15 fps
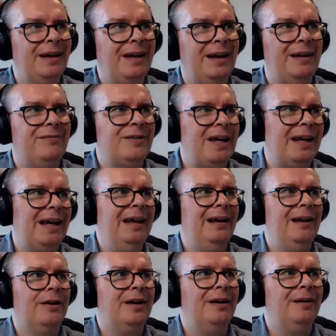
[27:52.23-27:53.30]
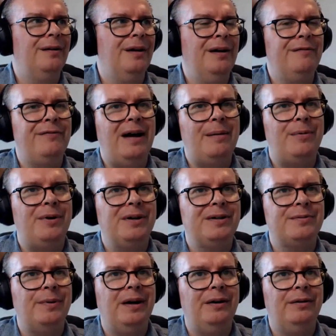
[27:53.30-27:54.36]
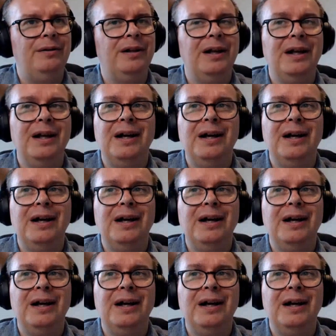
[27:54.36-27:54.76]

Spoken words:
kind of taking a look at Fabric as well.